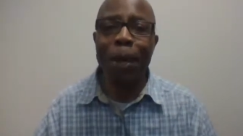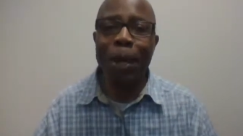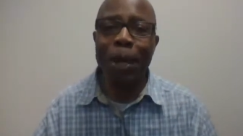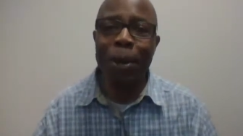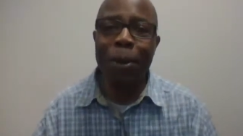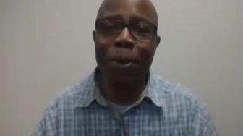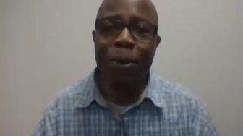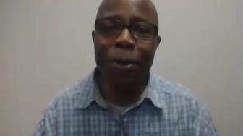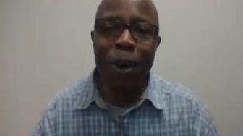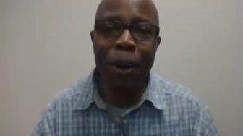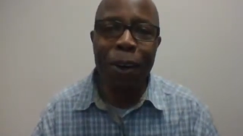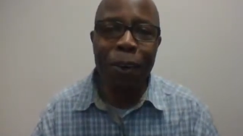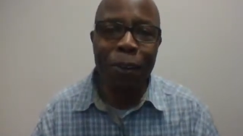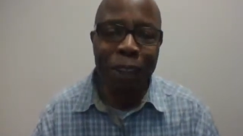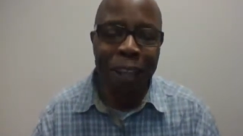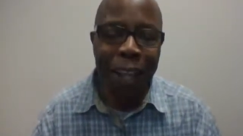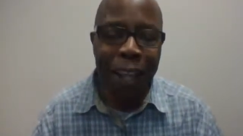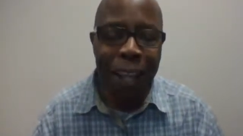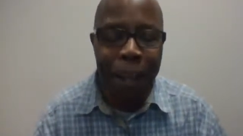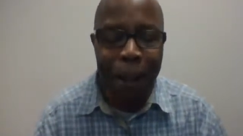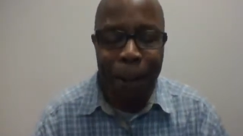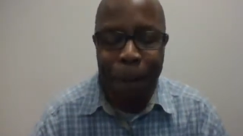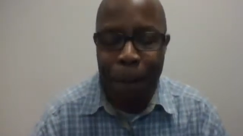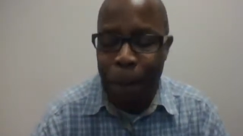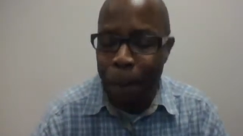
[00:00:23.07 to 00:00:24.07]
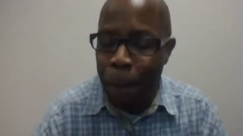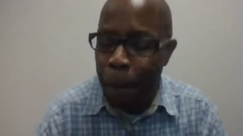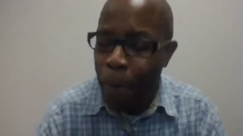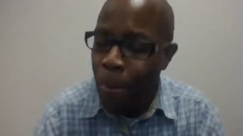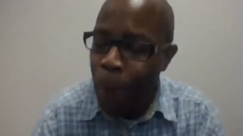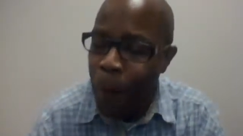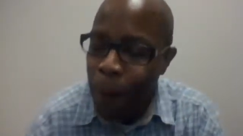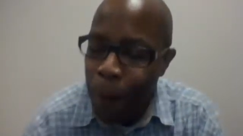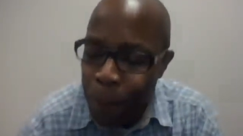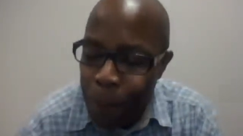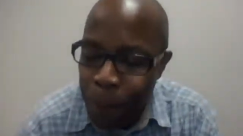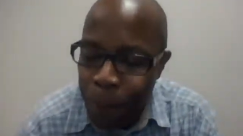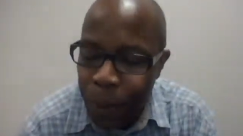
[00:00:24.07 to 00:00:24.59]
put in the work for that.
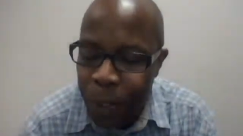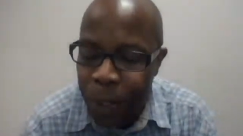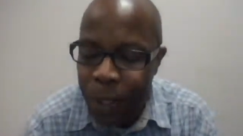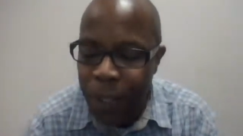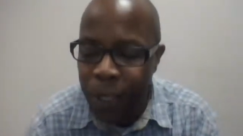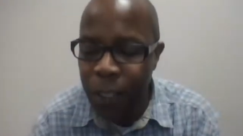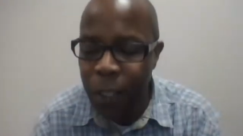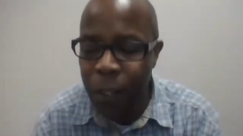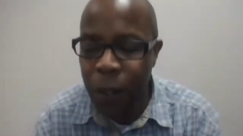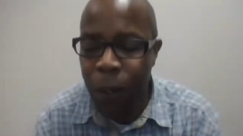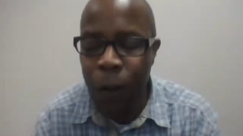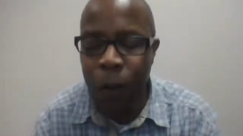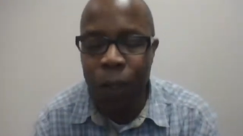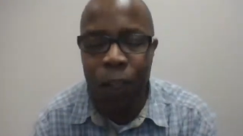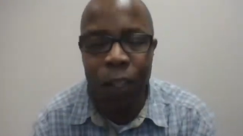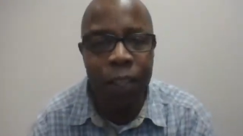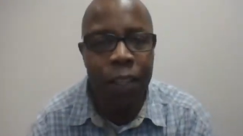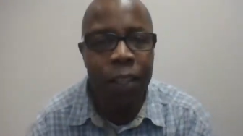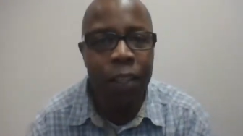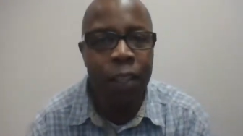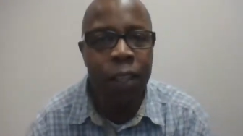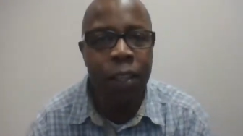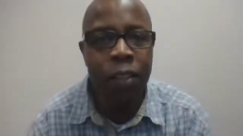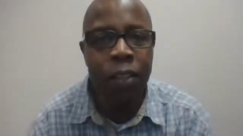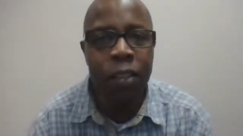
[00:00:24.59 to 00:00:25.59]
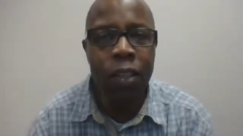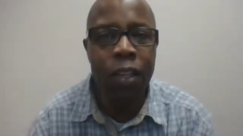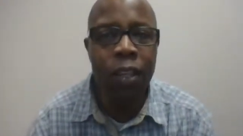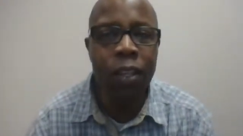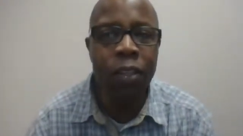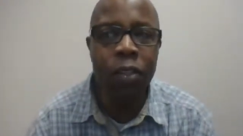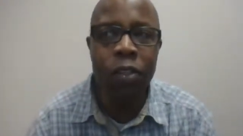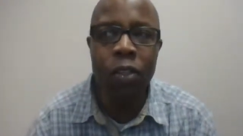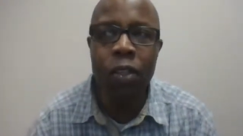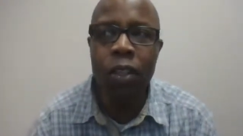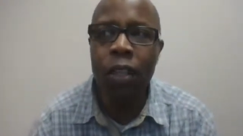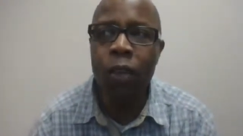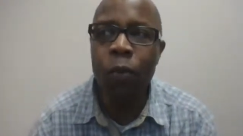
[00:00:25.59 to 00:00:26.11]
But you know, it's it's,
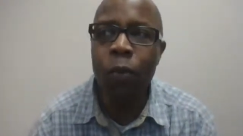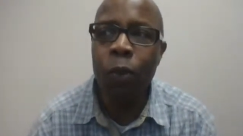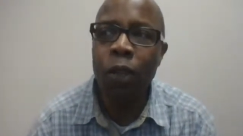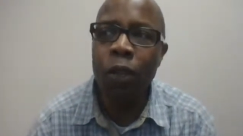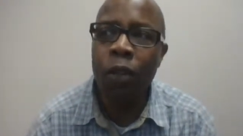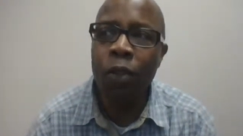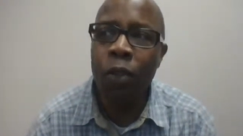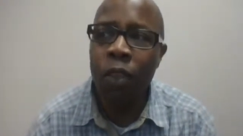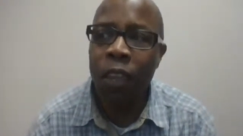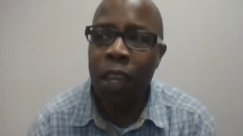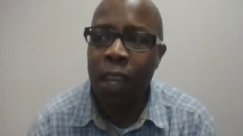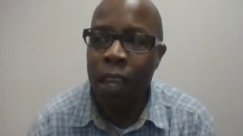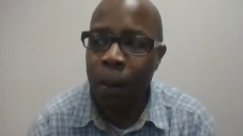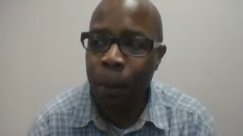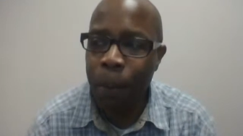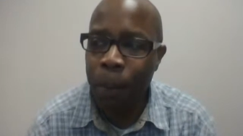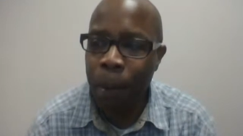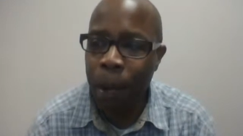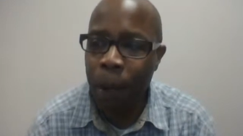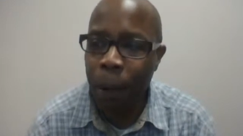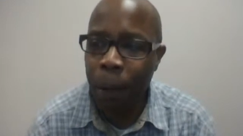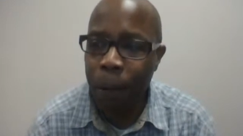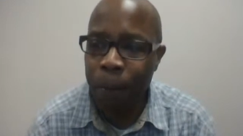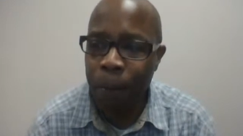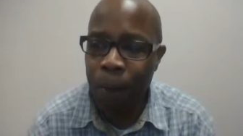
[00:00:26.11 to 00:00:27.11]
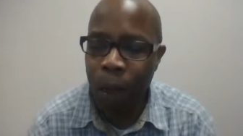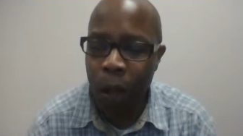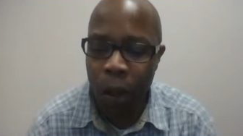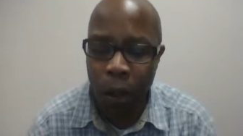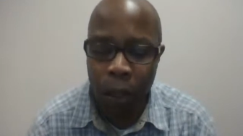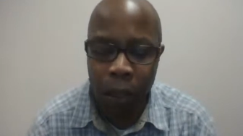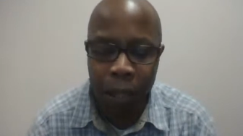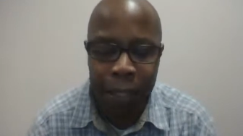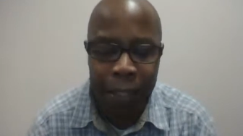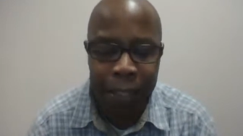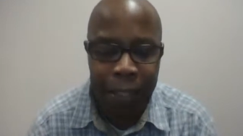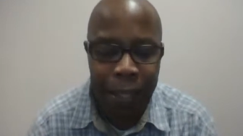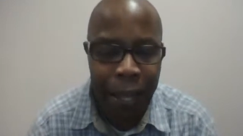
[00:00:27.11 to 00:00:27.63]
it's just, when you think about
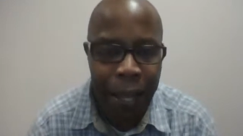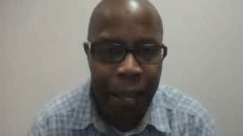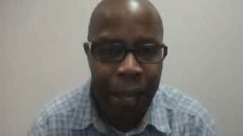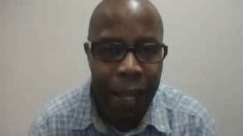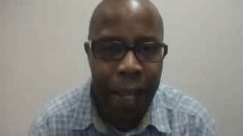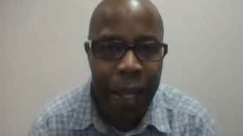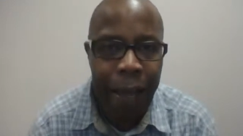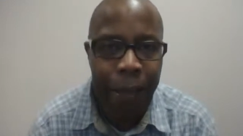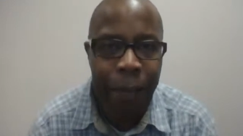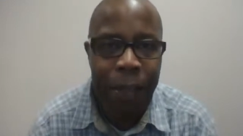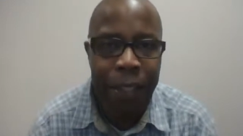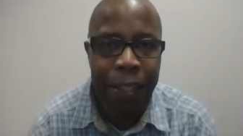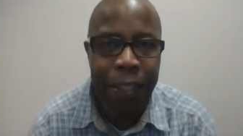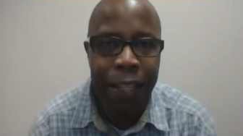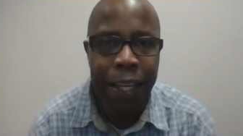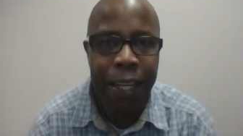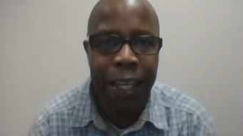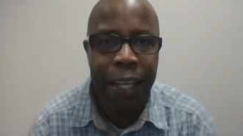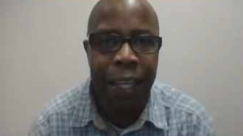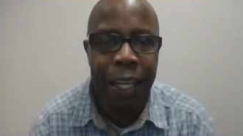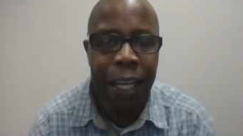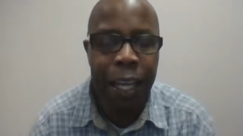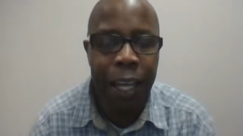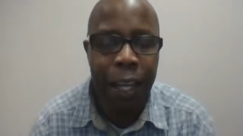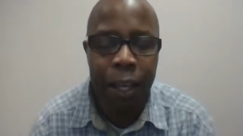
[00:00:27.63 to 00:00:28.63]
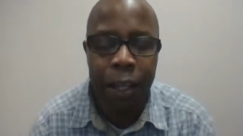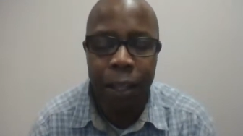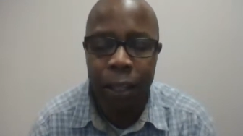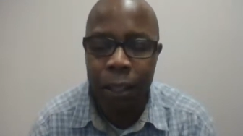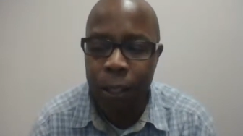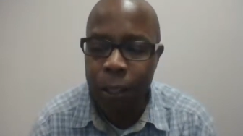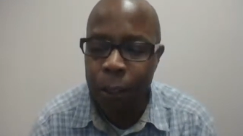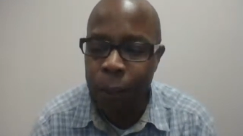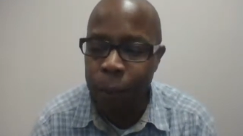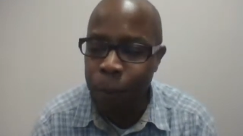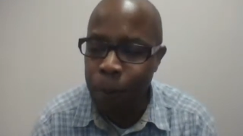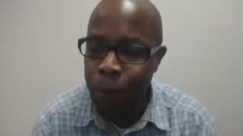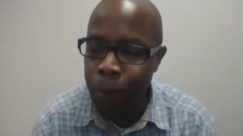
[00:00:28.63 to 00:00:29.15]
all the time, the
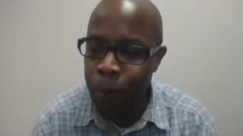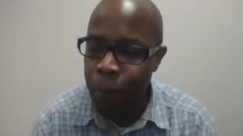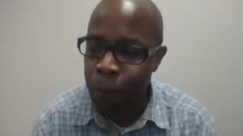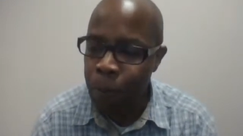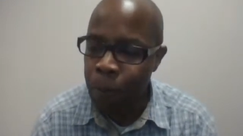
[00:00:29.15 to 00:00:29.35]
dedication